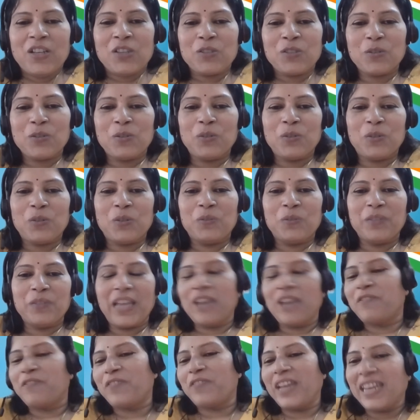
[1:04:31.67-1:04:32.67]
So we
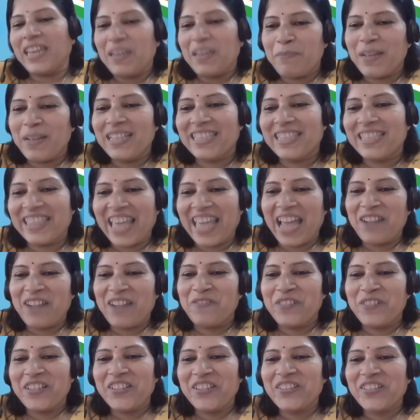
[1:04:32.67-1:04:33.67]
are very much
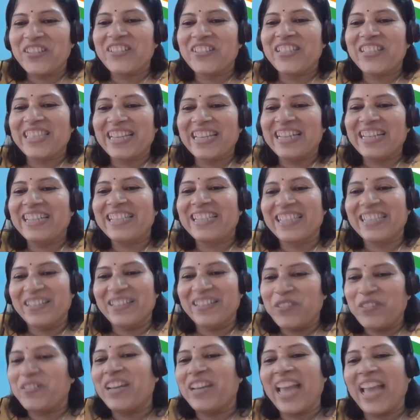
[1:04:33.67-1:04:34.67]
thankful to you, sir.
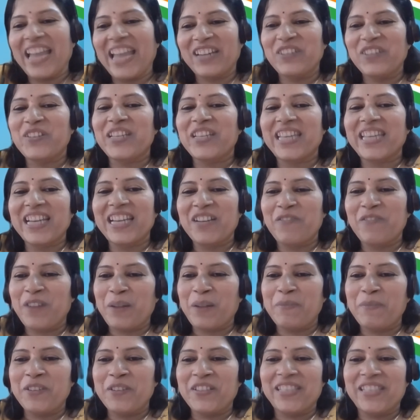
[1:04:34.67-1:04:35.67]
So we would like to hear
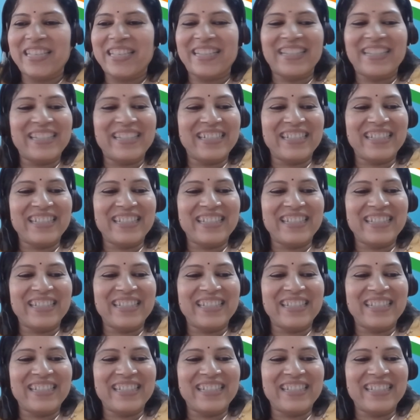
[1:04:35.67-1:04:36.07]
from you, sir.